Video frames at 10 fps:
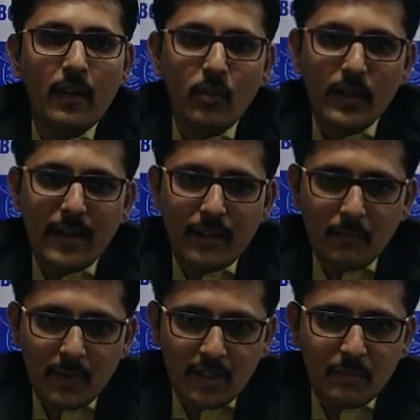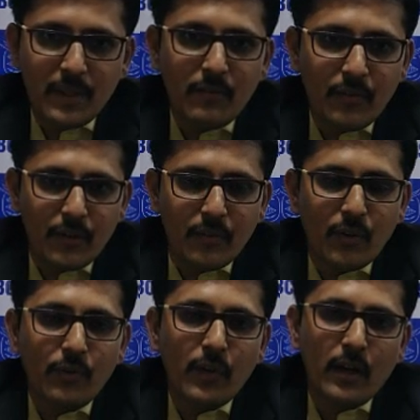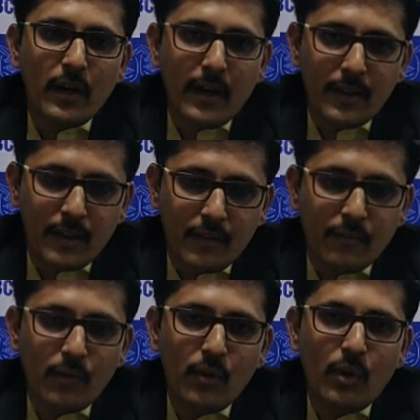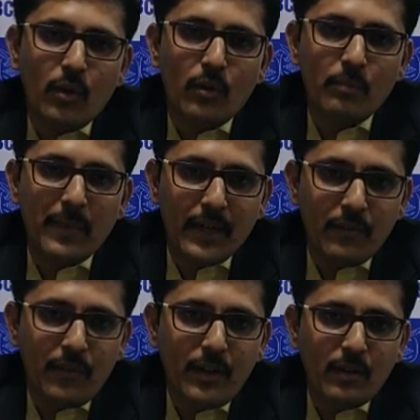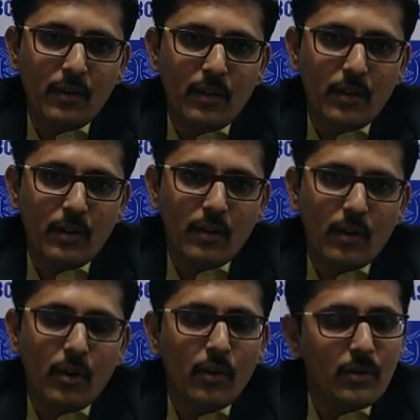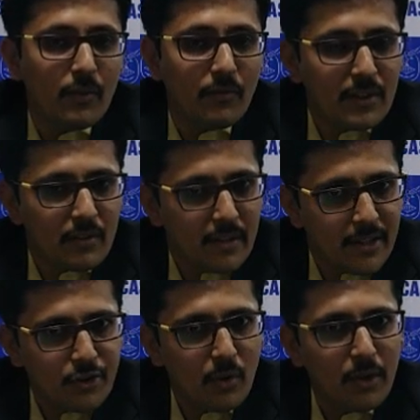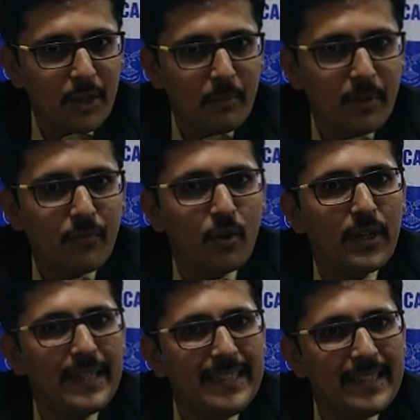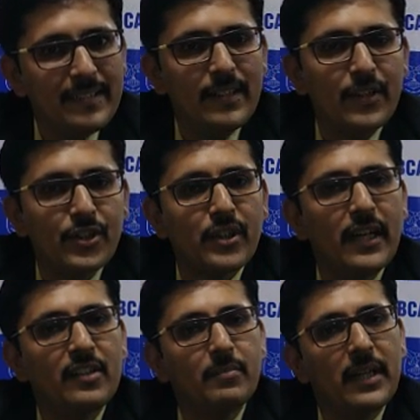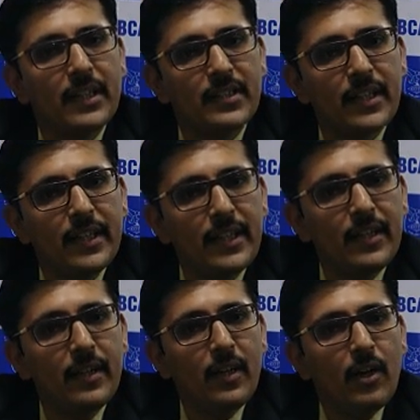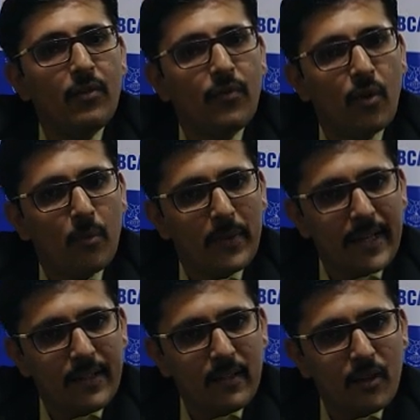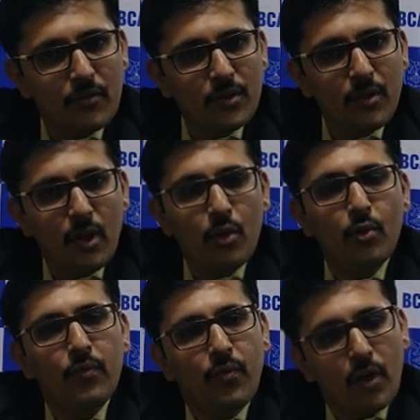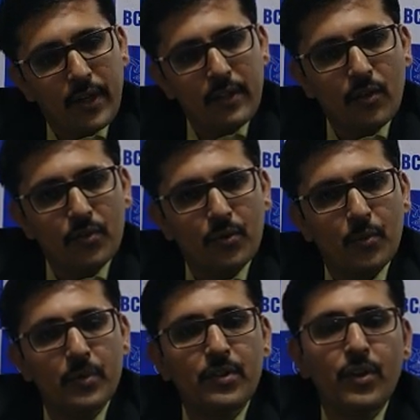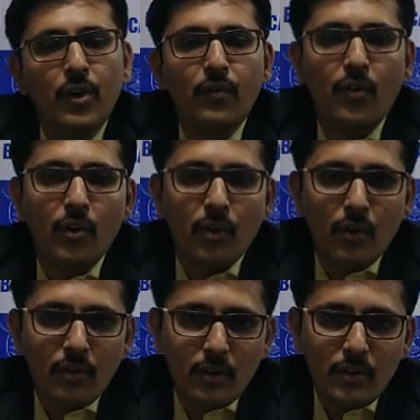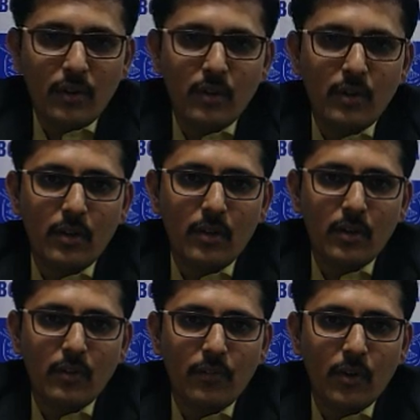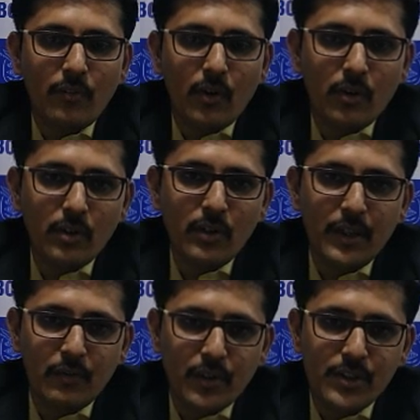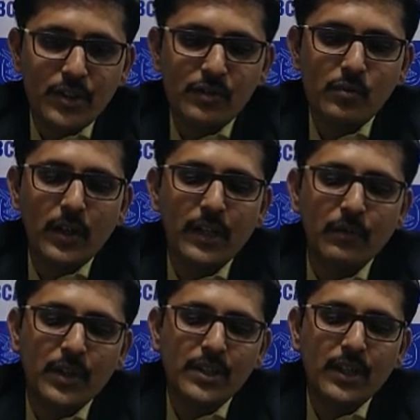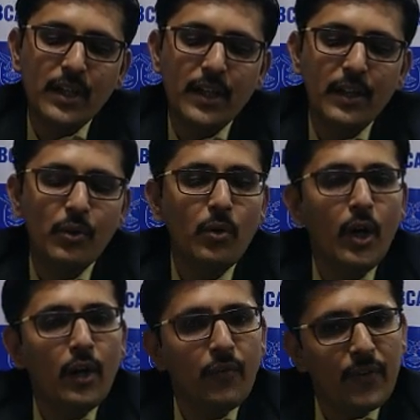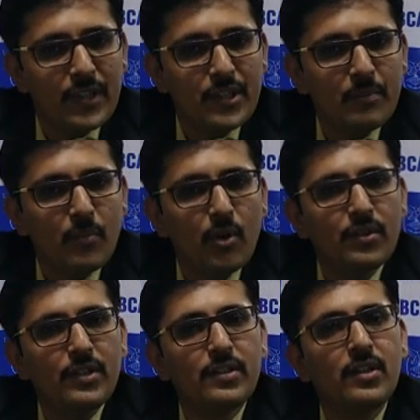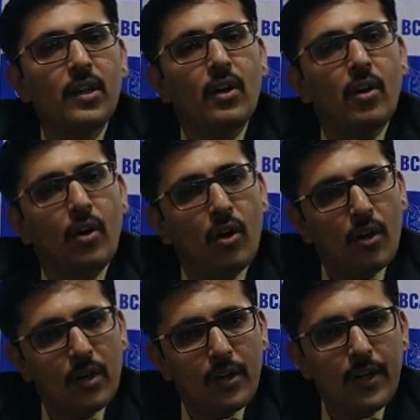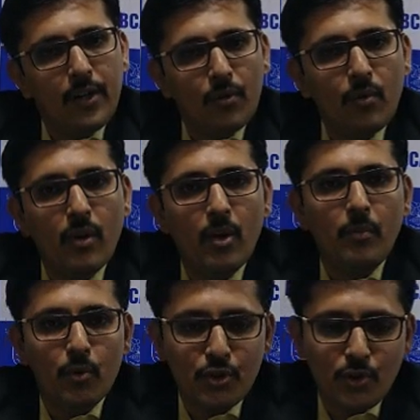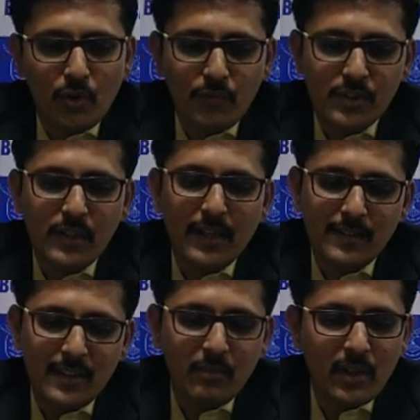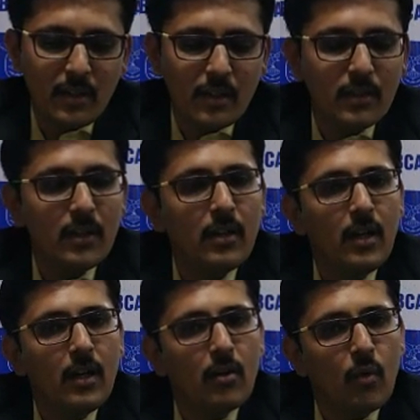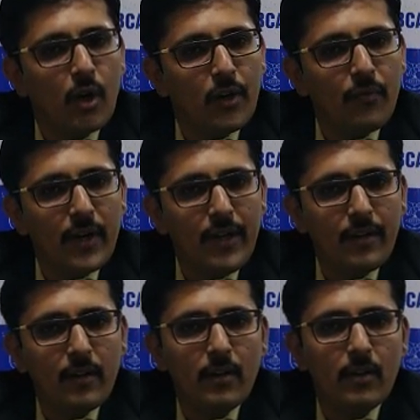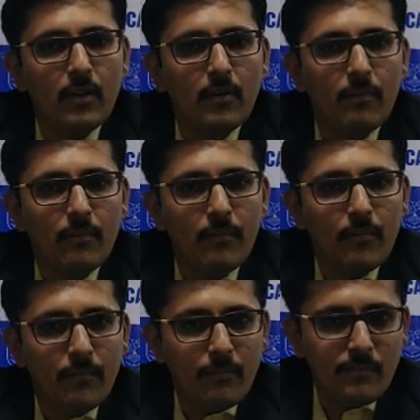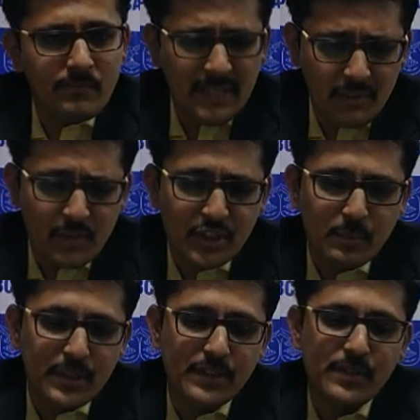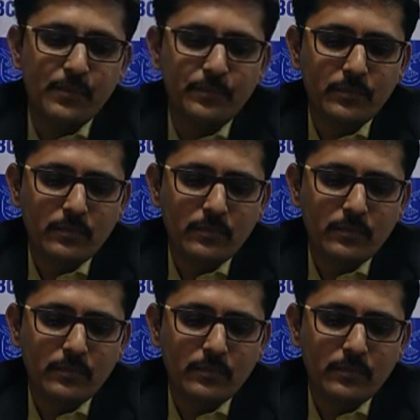Now that is being waived off, and therefore benefit of the threshold limit for TDS deduction has been extended from 10,000 to 40,000 rupees for the investors who are investing into fixed deposits or into post office and similar other qualified investments.